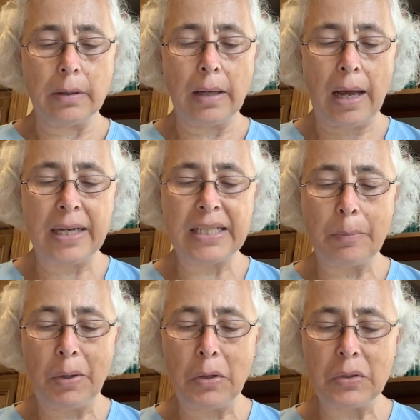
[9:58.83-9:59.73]
I
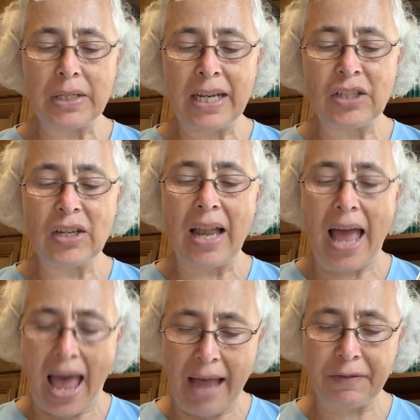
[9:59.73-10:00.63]
suppose I shall
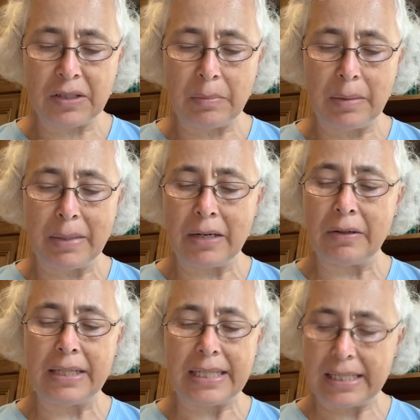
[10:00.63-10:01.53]
have to be
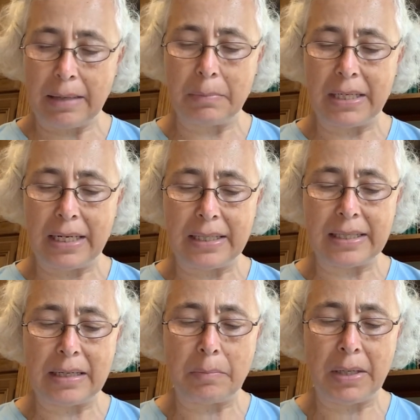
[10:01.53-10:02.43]
married someday,
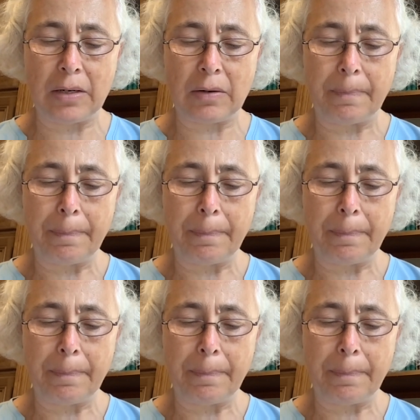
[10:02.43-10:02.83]
said Peter.